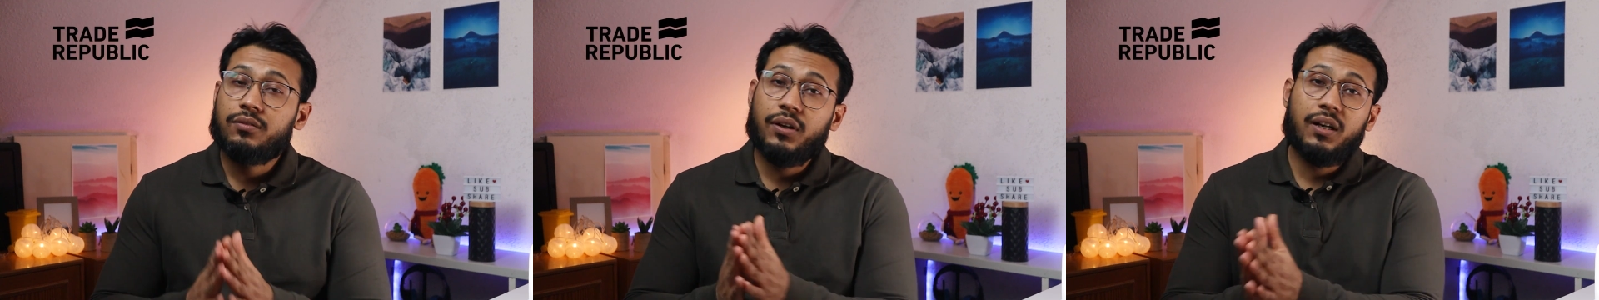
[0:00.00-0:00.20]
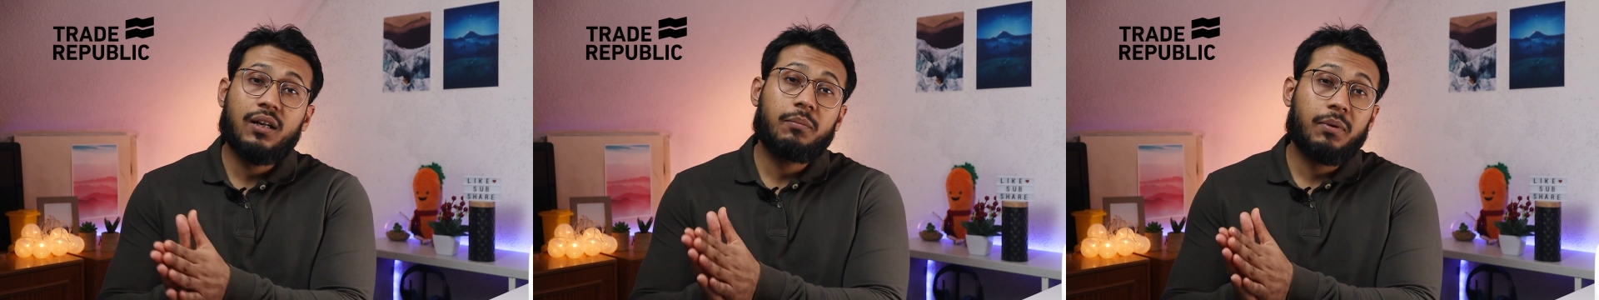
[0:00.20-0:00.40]

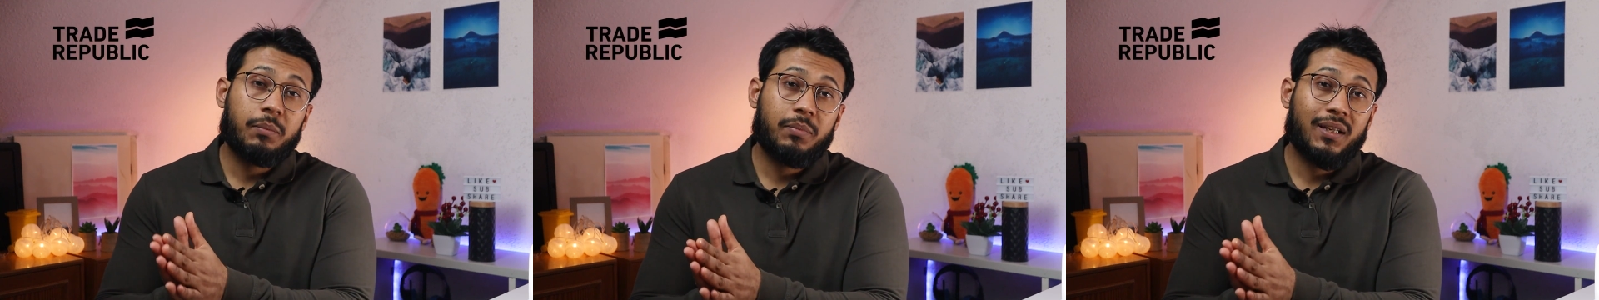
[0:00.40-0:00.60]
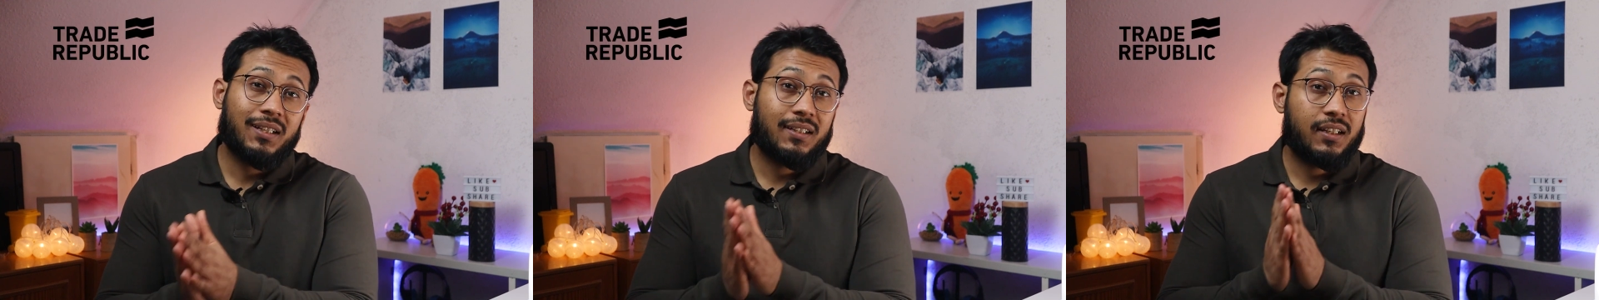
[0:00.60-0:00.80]
Trade
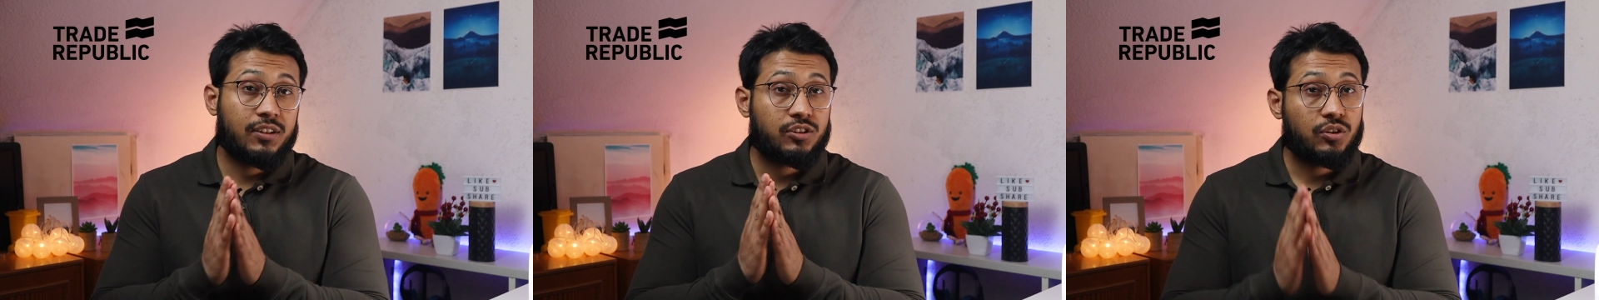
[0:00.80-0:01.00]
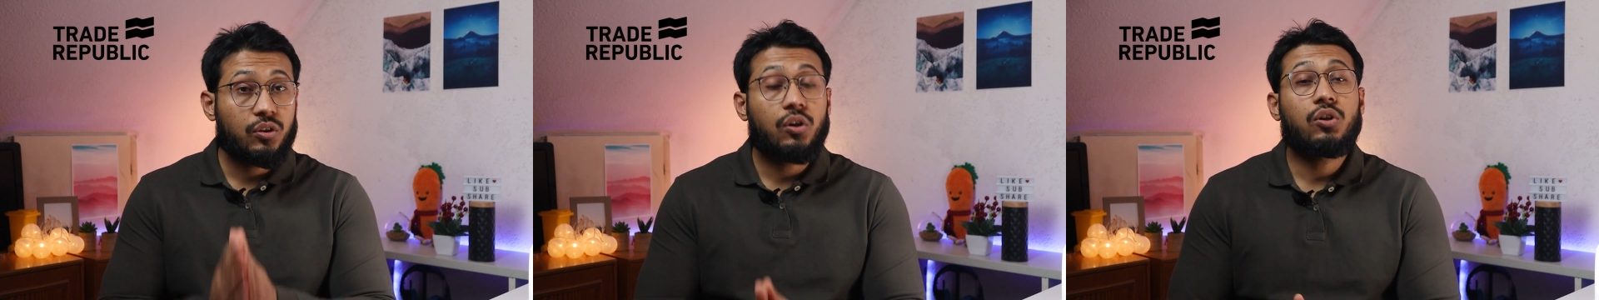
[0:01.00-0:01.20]
Republic
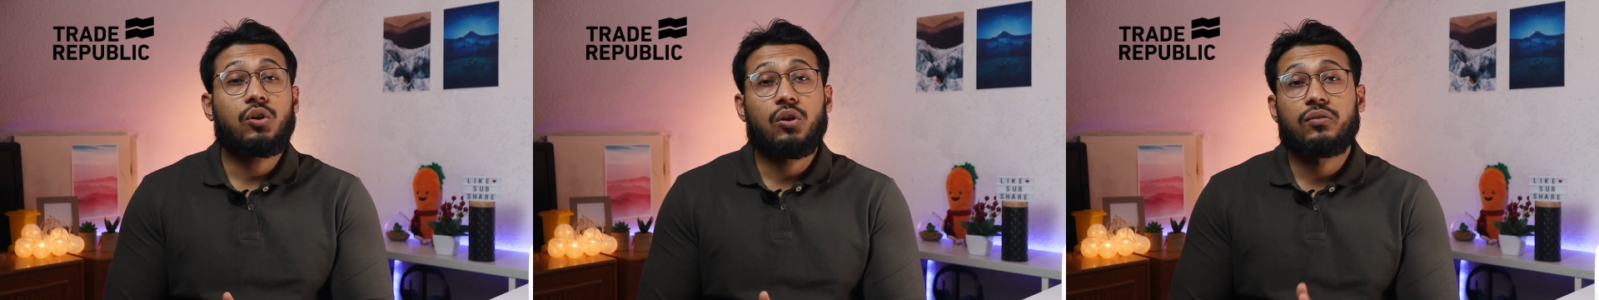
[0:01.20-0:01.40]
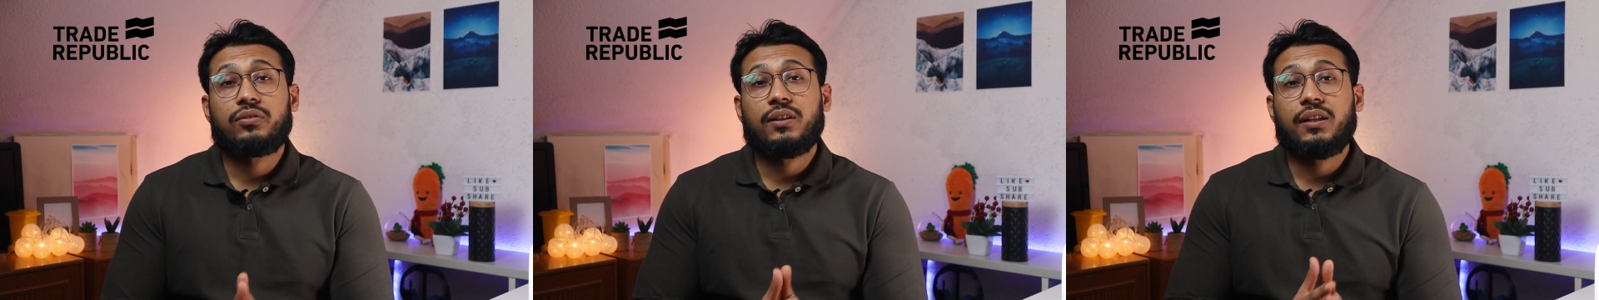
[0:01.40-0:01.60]
does not
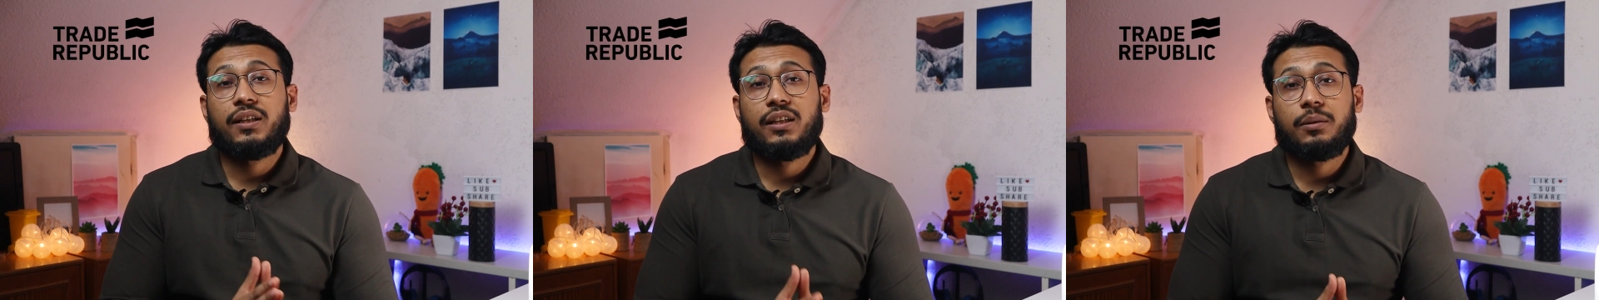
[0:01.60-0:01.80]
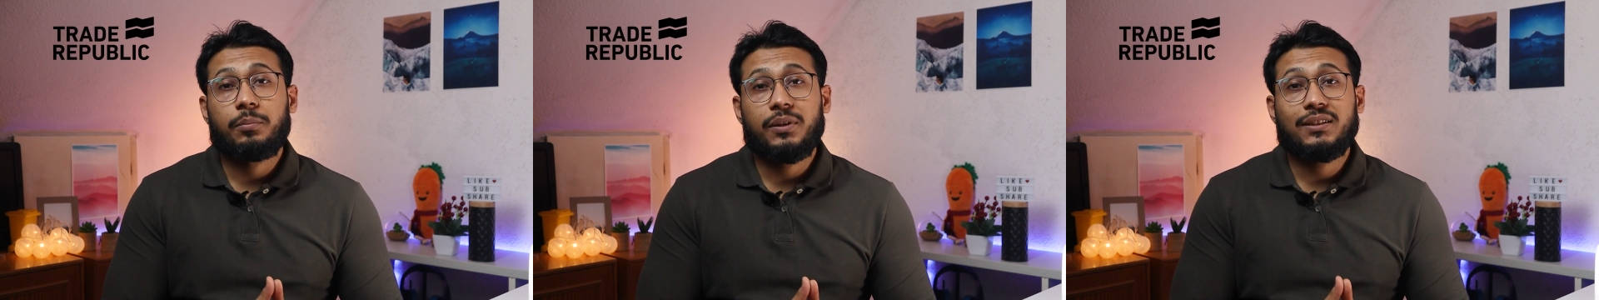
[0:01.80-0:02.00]
offer
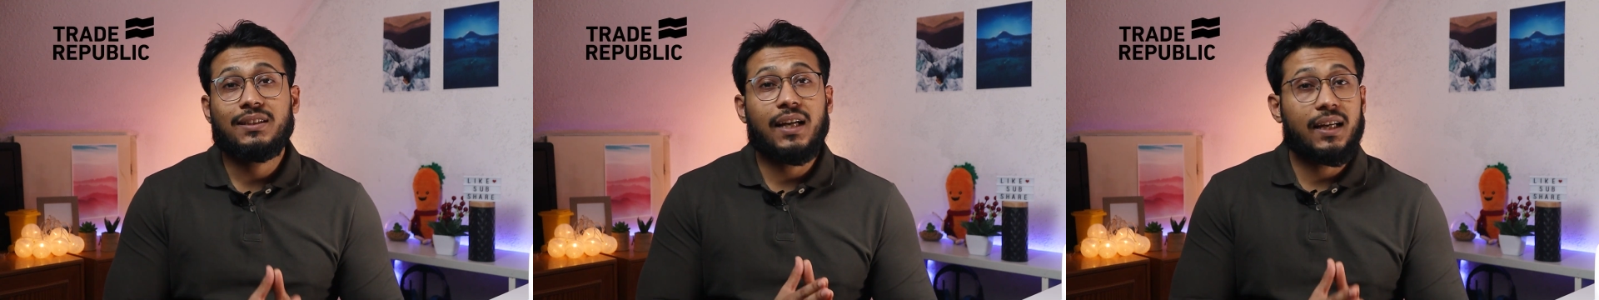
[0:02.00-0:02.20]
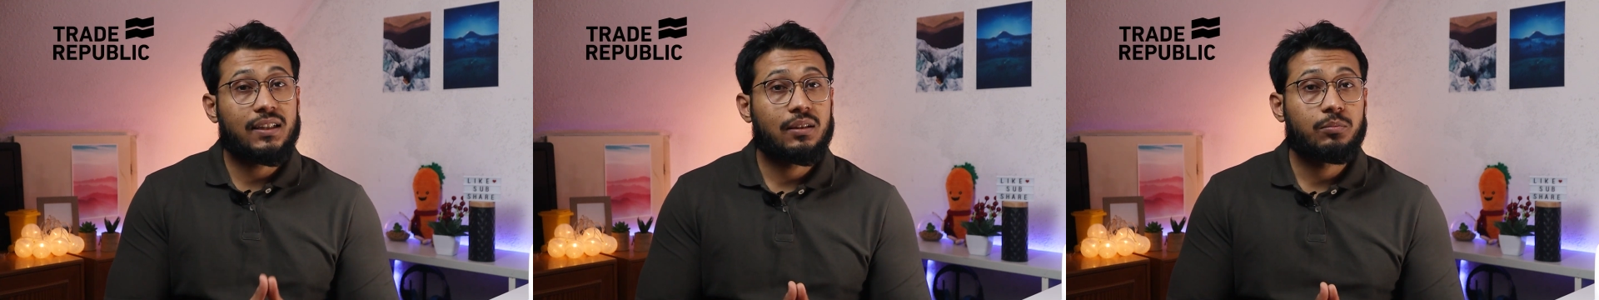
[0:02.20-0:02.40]
E T
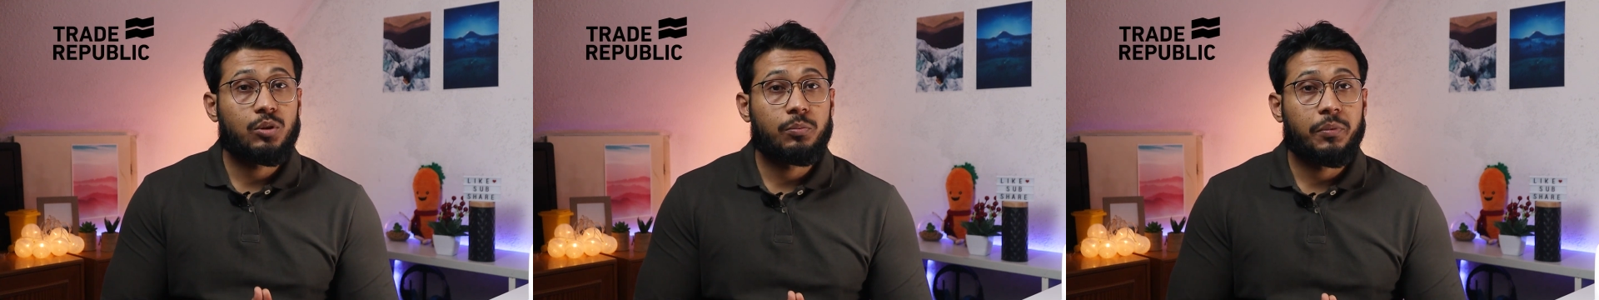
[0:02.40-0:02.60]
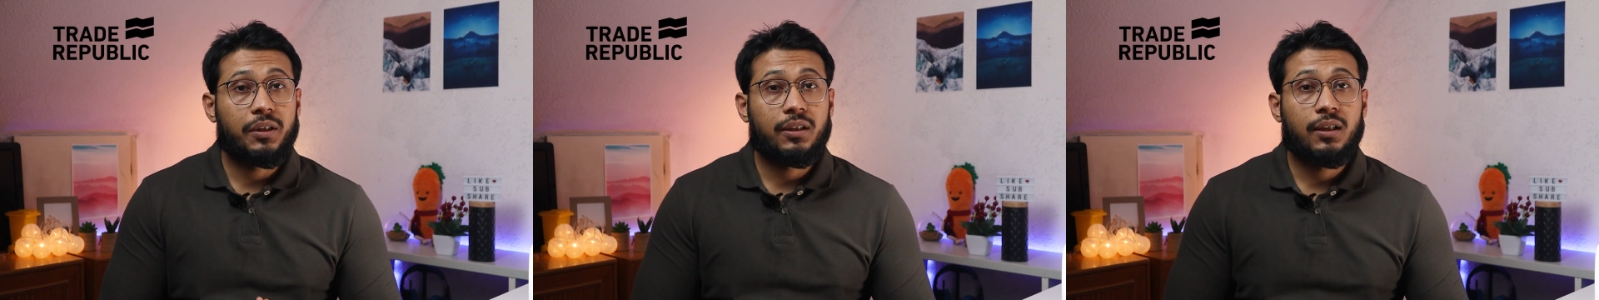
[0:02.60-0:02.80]
Ps at the
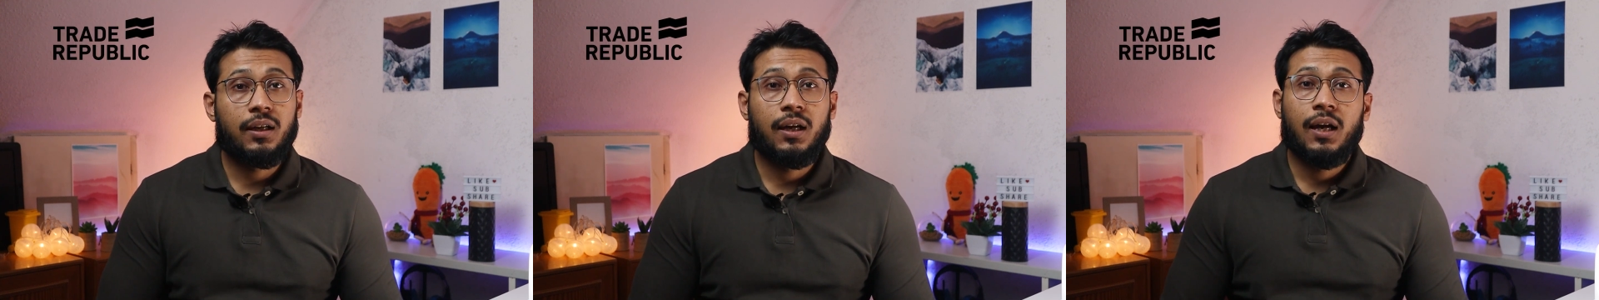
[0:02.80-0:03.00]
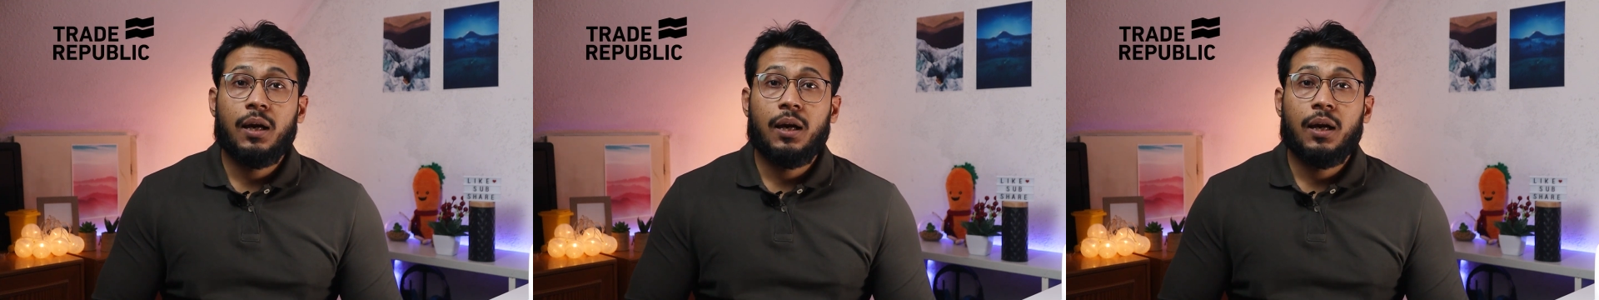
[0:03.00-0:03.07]
moment,